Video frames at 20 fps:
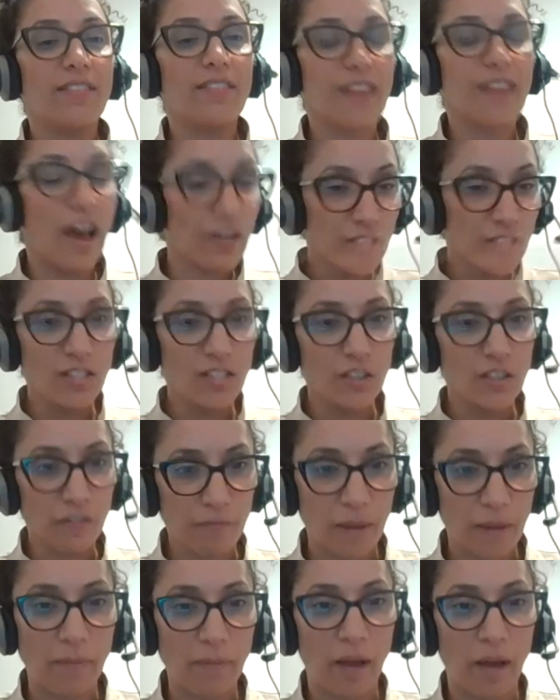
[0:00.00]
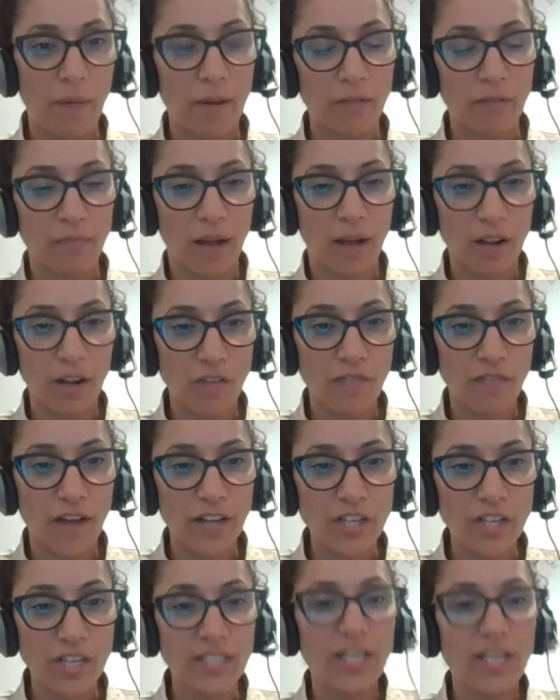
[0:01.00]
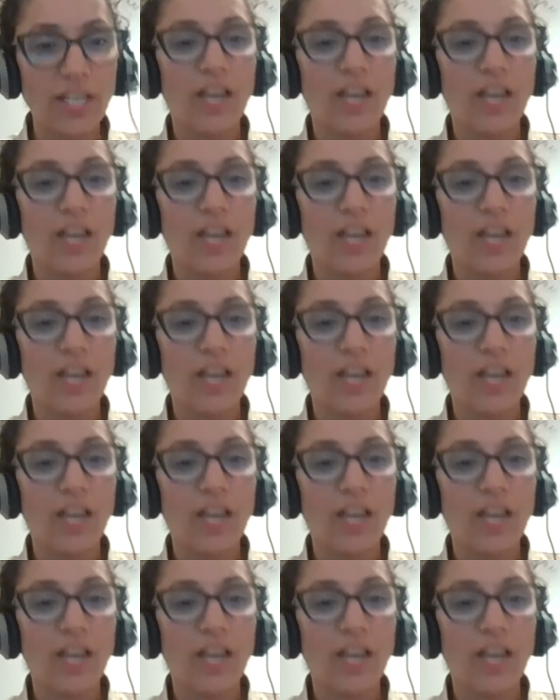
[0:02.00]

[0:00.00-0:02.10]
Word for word: thousands of papers about macrophages,